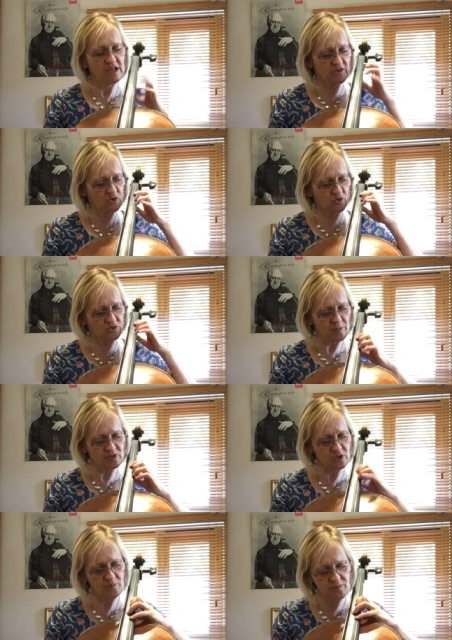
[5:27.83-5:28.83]
your double
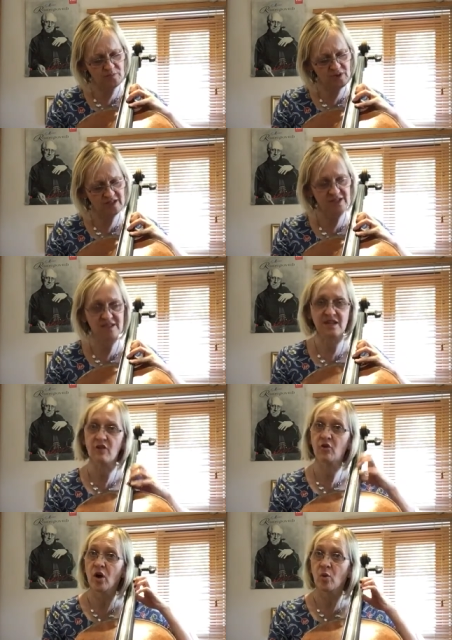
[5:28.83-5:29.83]
stop practice itself
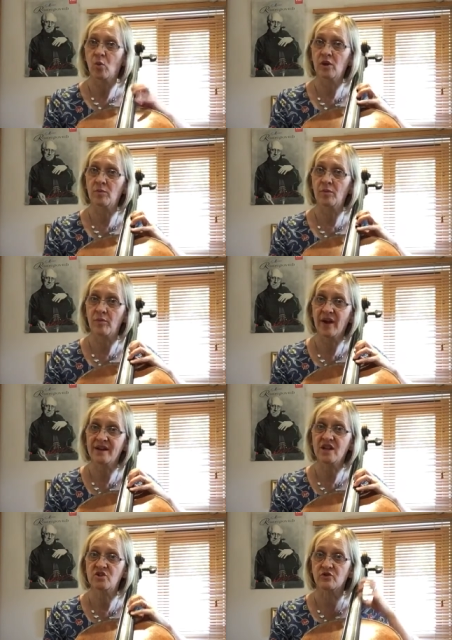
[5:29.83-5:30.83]
will by
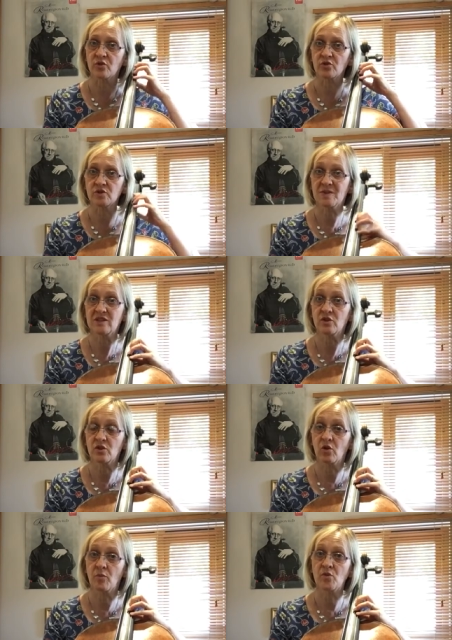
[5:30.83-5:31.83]
nature of course mean that
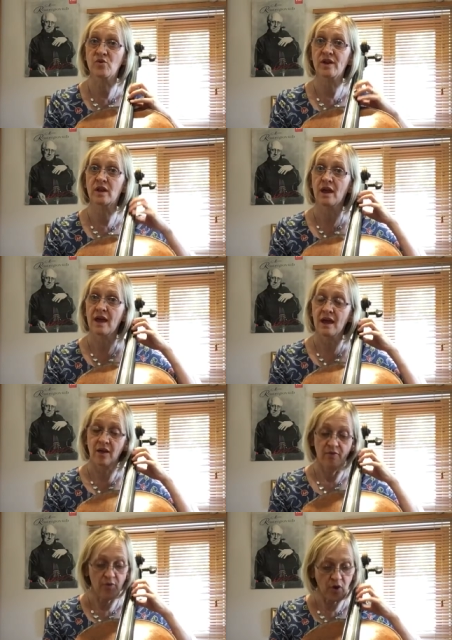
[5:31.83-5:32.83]
you're moving
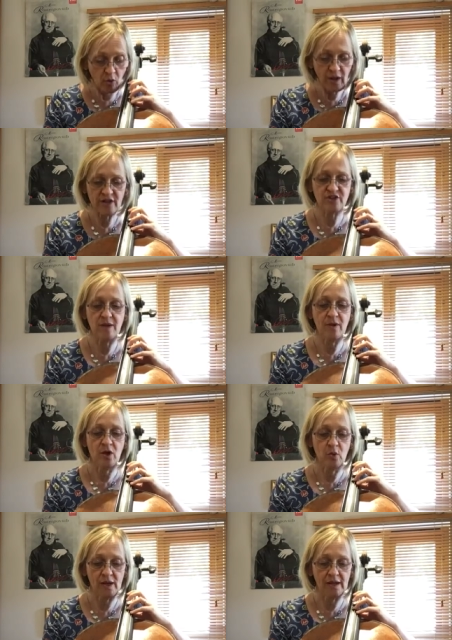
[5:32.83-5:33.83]
the whole hand shape
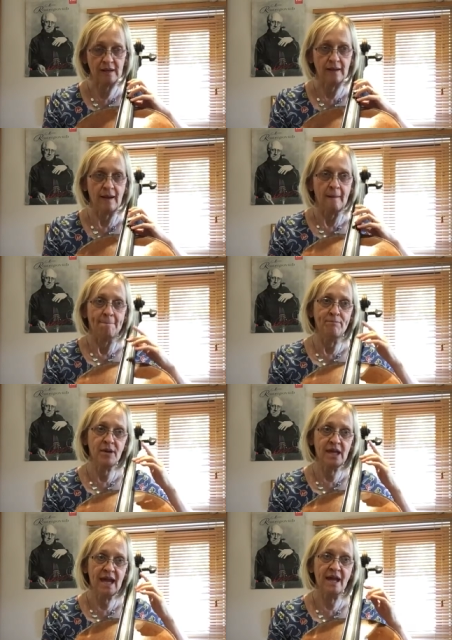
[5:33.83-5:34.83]
quickly, but
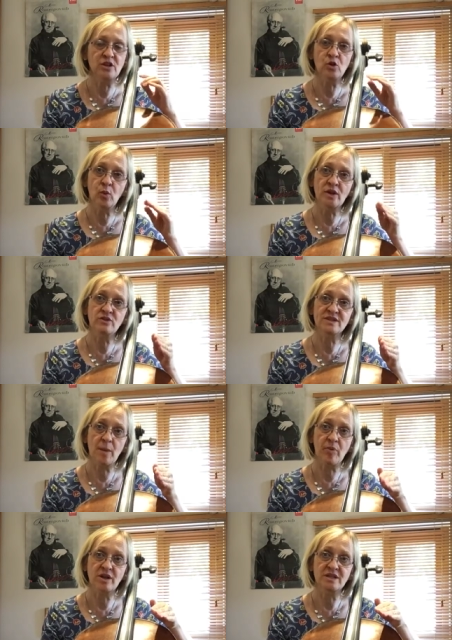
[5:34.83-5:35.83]
can you, when you
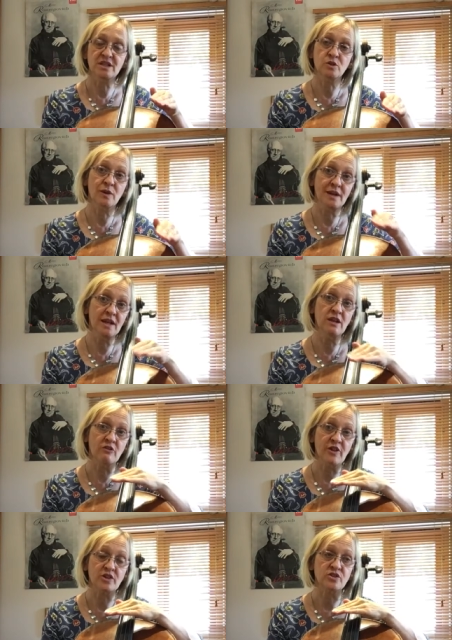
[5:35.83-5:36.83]
separate it into a linear
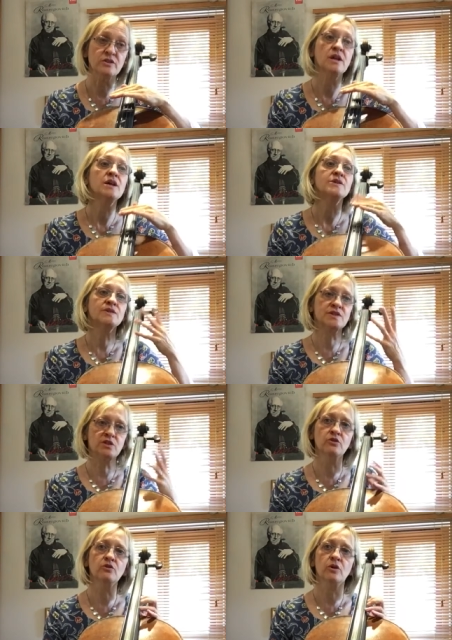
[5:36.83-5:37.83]
fashion,
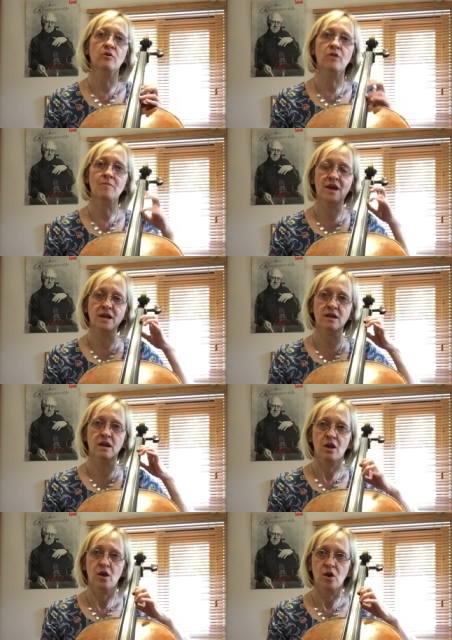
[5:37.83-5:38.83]
still remain
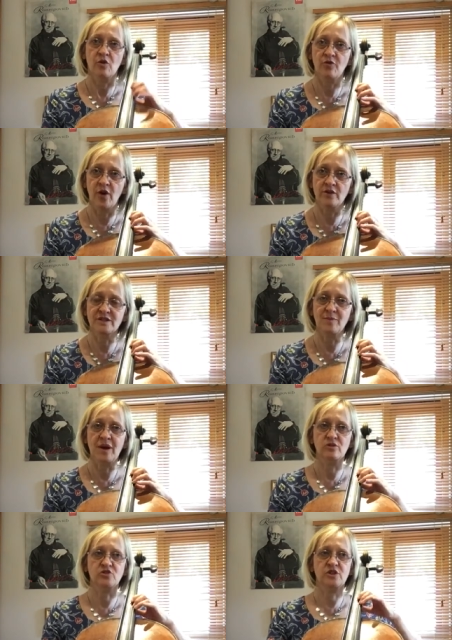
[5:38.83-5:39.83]
fast
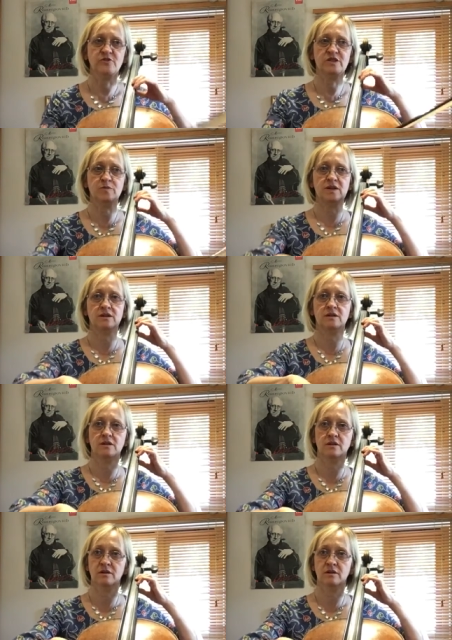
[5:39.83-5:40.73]
about your shift speed? That